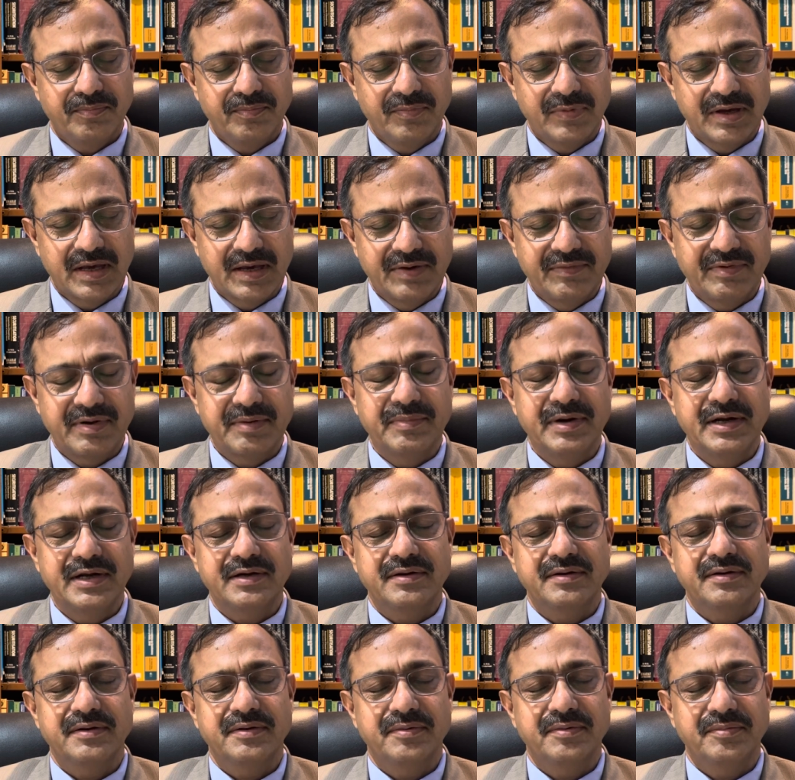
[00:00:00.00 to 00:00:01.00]
averment
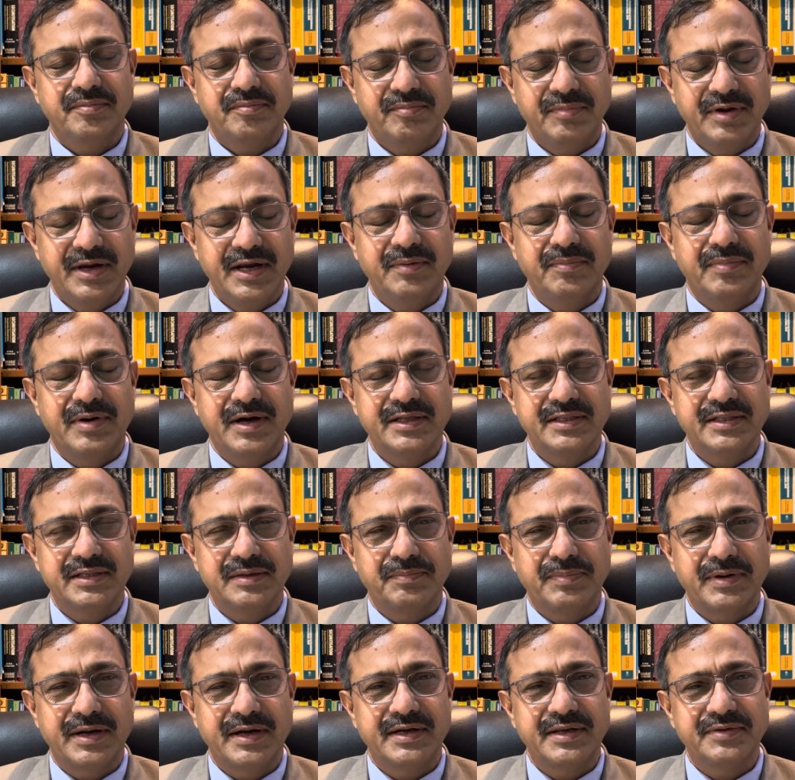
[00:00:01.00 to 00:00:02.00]
made by the
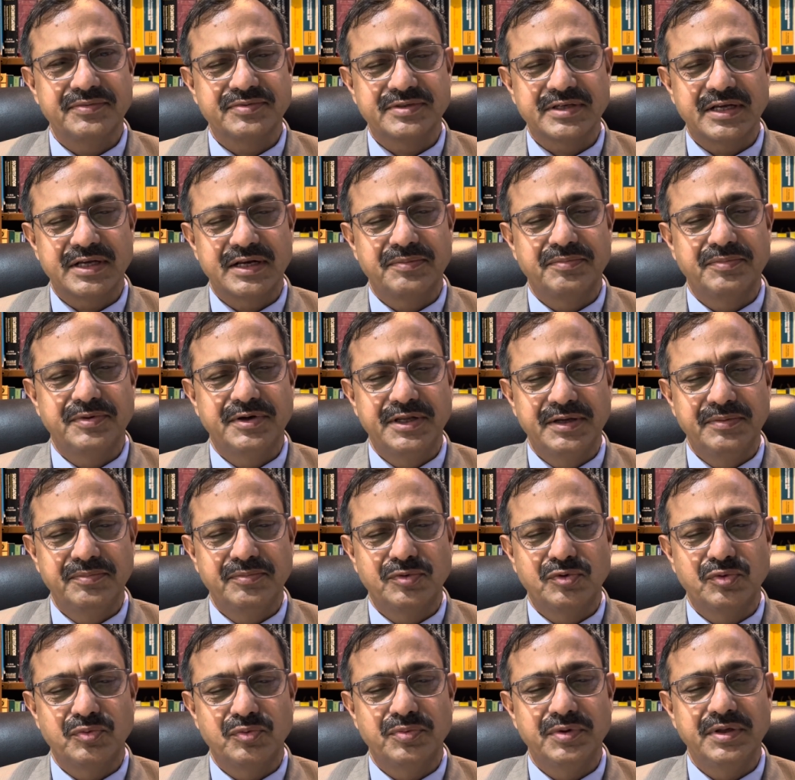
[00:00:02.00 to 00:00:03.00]
plaintiff shall deem
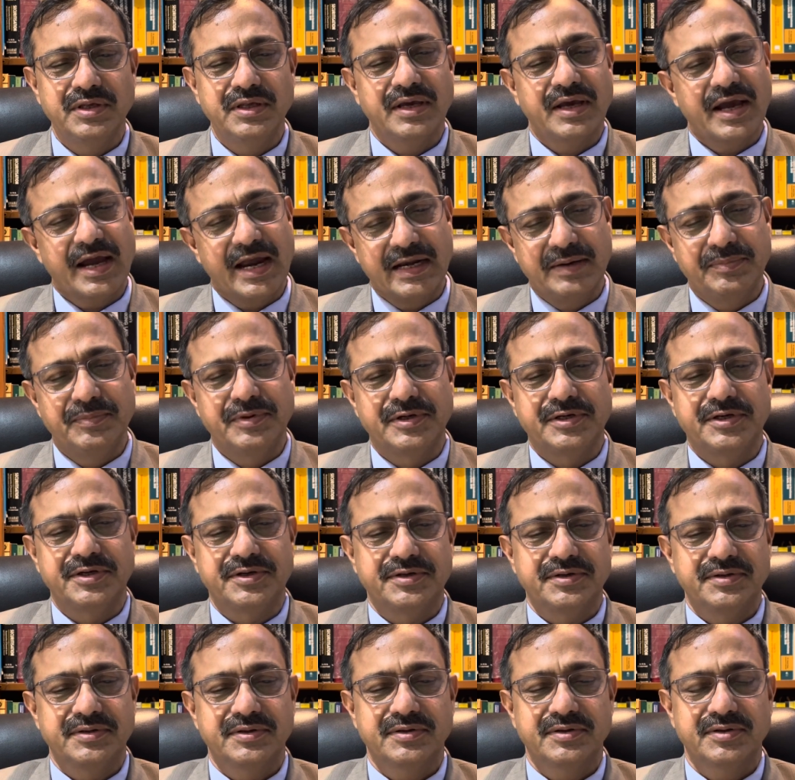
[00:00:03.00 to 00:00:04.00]
to be admitted.
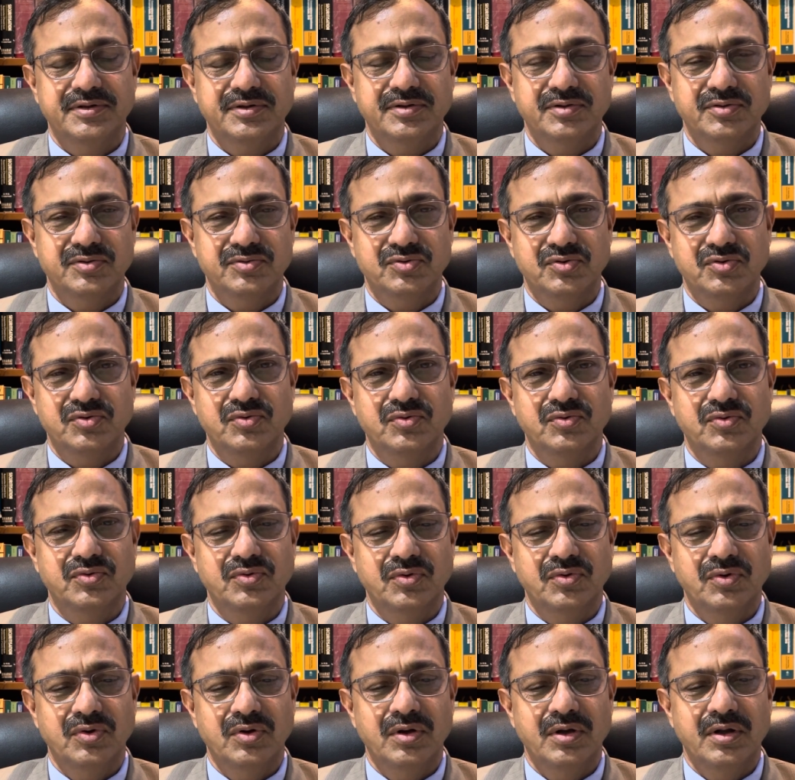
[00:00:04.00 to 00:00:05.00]
So,
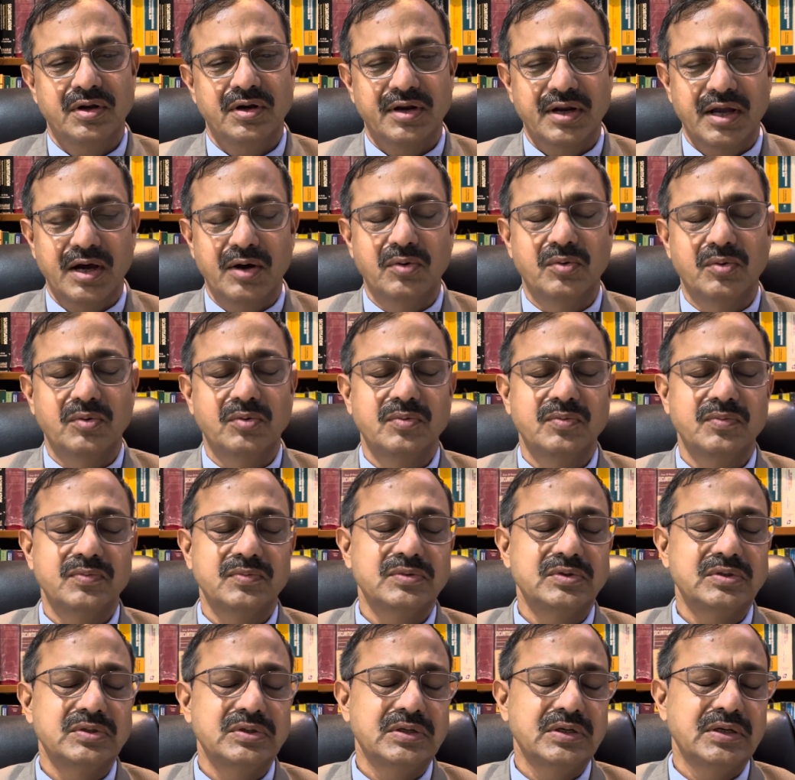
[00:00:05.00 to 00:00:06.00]
now,
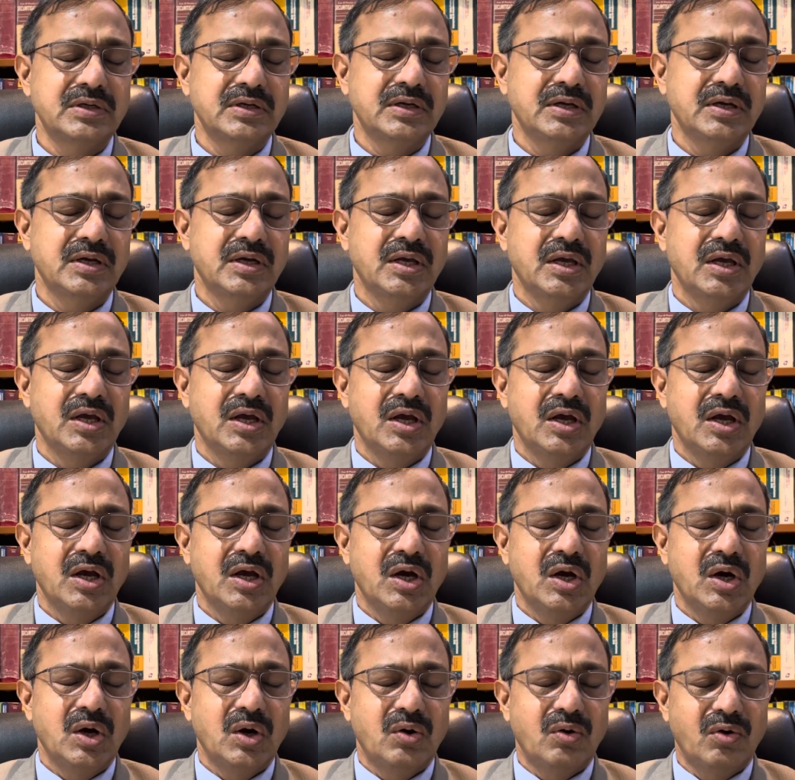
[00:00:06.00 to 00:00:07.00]

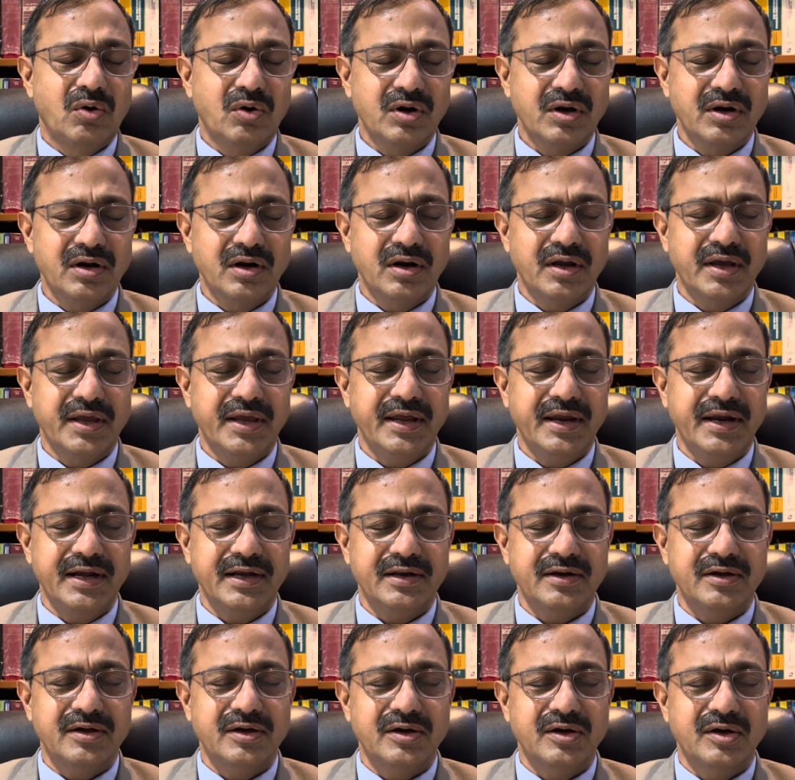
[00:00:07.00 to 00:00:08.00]
Order
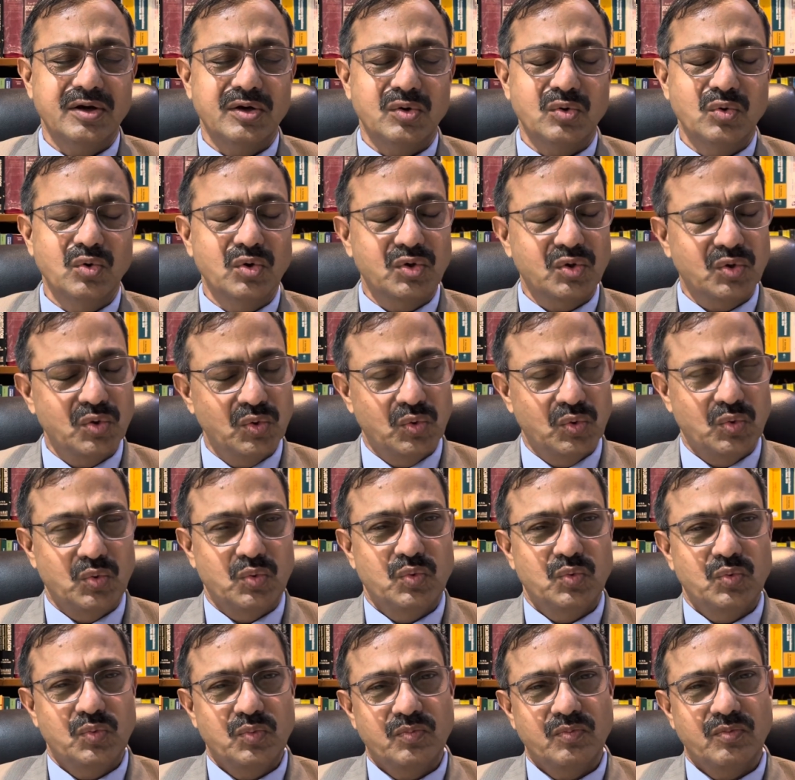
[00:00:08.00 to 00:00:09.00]
8, Rule 2
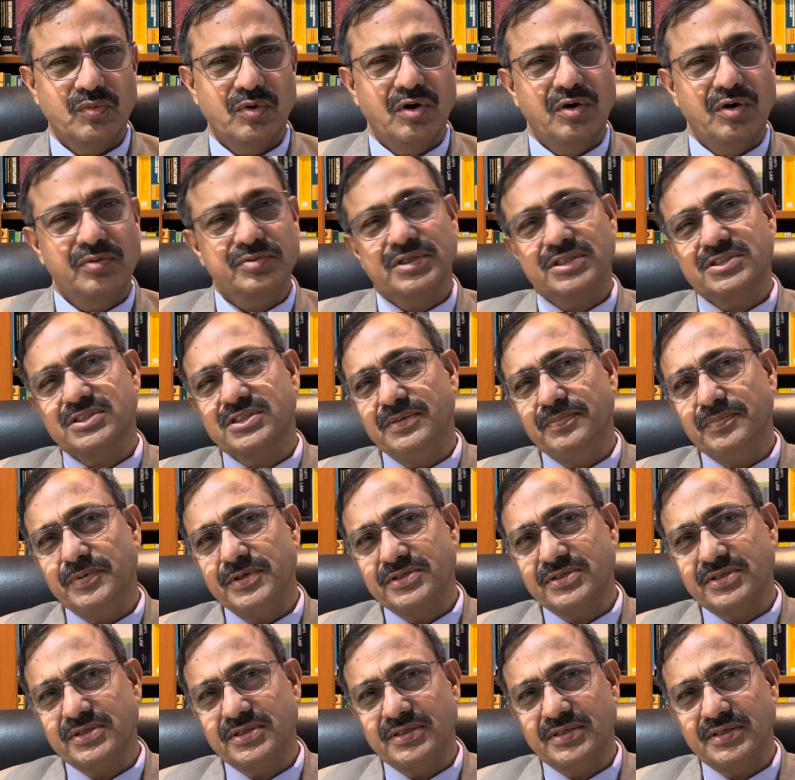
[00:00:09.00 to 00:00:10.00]
of the
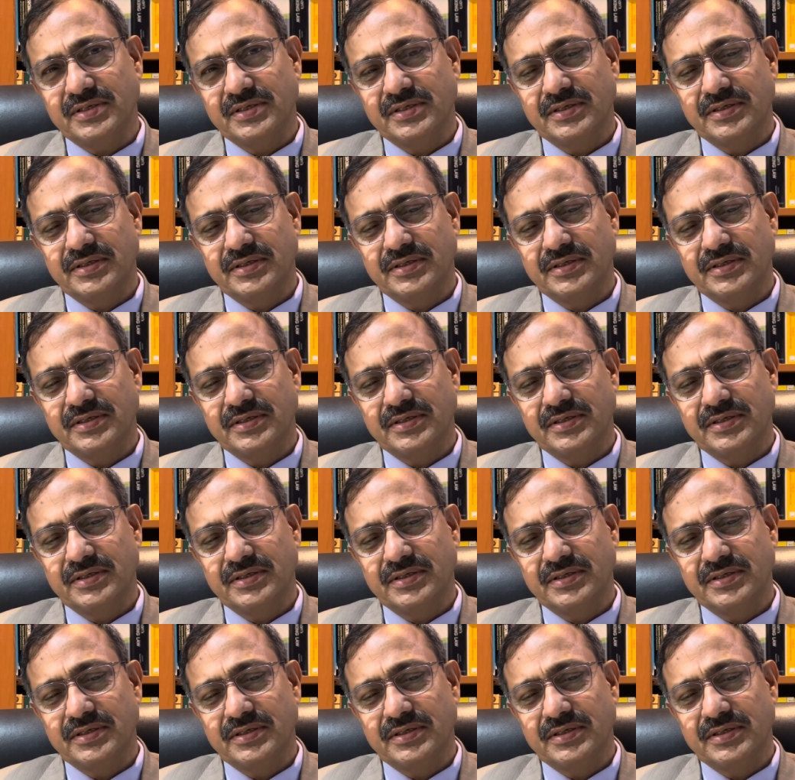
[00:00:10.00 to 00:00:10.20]
CPC